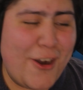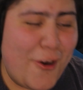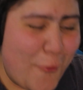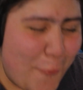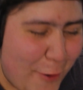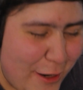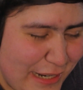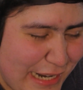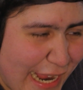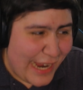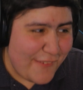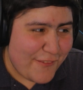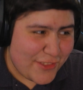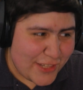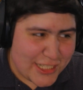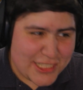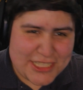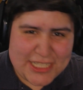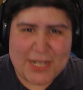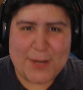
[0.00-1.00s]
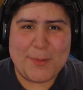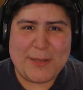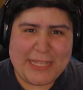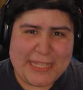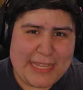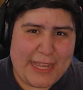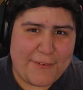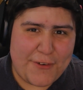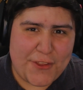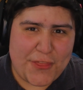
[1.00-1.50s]
You know what? I've
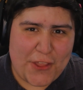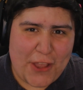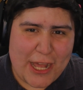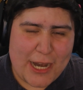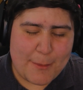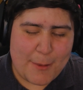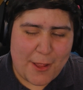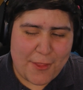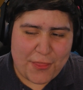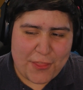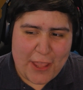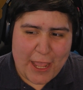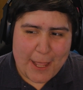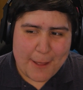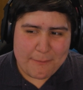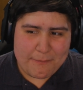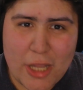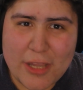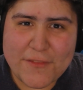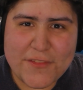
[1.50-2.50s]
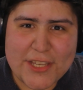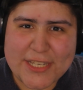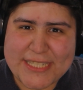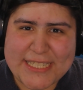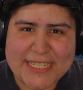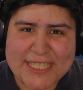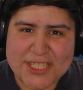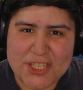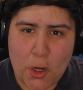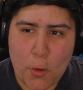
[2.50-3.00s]
legitimately never thought about that. All of
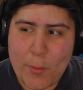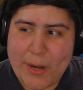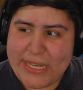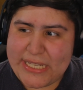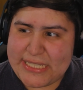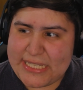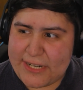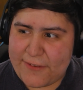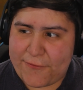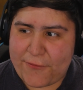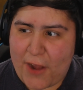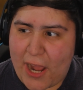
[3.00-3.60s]
this is so easy to